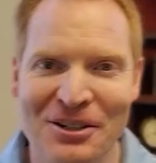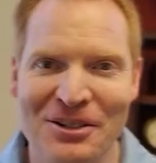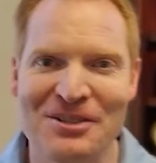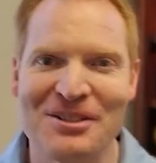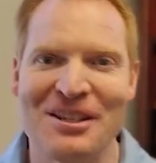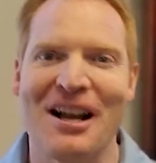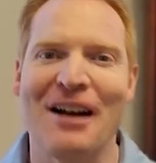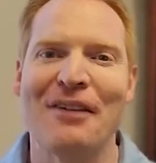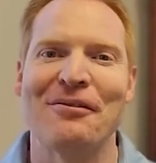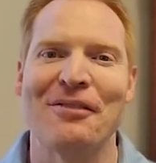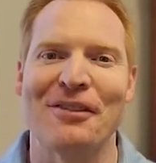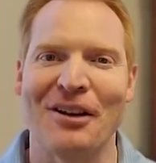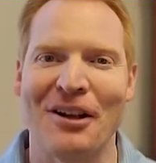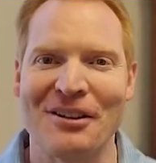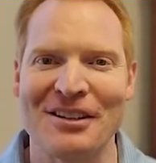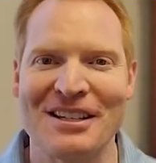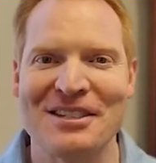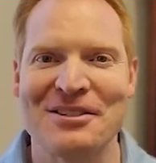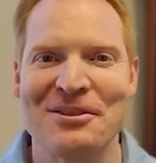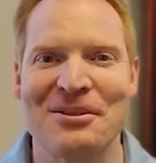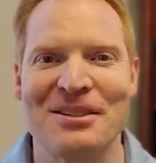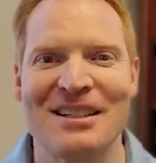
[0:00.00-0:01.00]
goes off on all
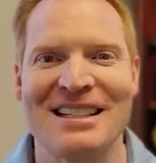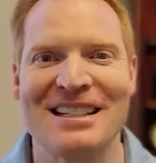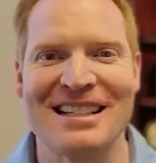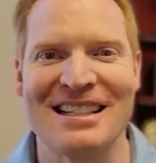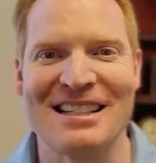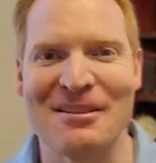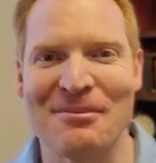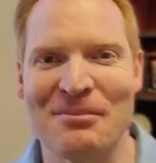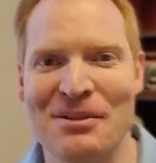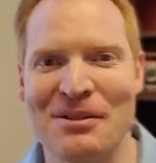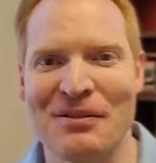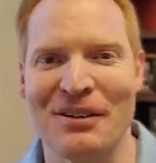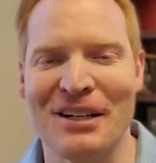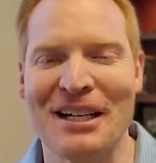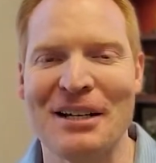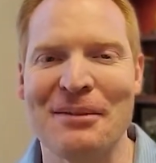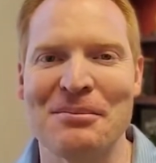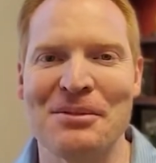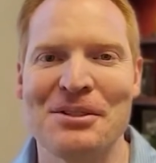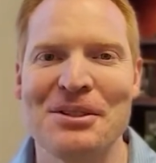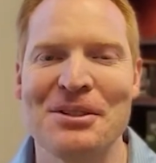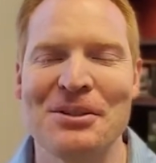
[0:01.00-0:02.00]
these criticisms for
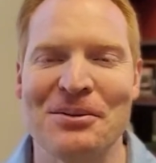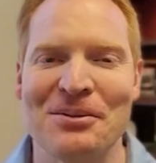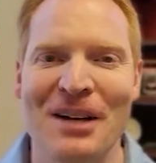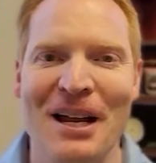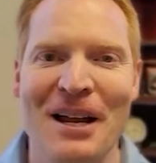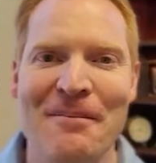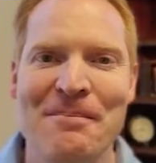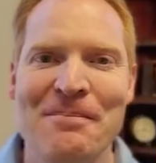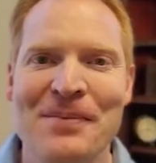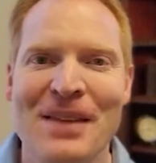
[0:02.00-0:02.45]
him too, right?